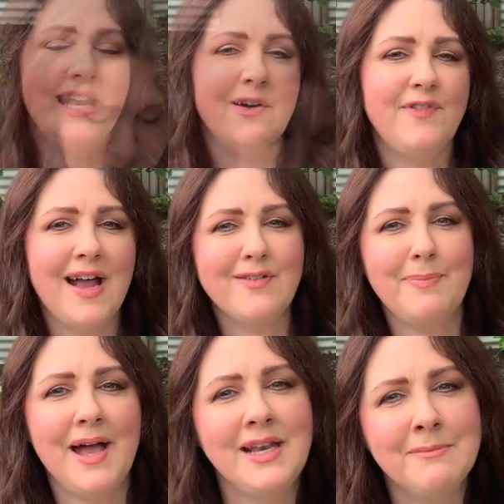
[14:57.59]
Now, a favorite
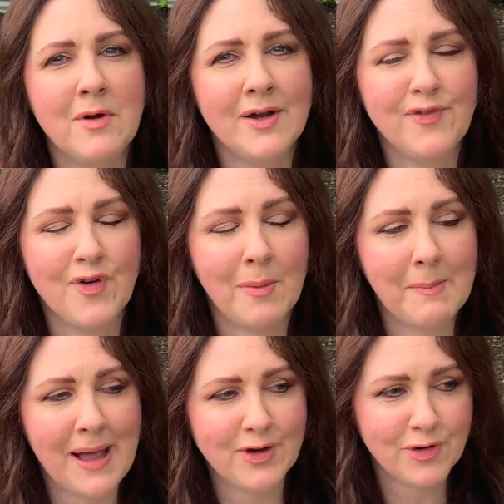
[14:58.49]
pattern of mine from
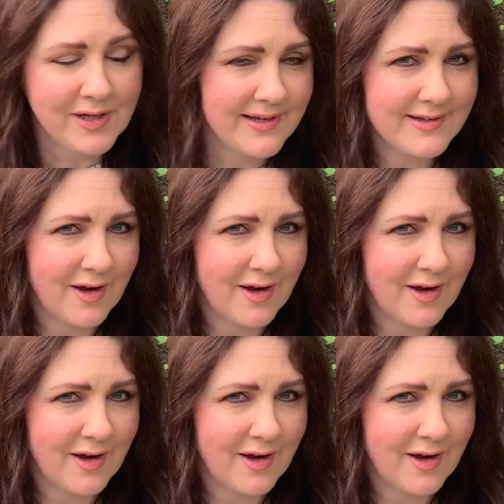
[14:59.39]
about 2 years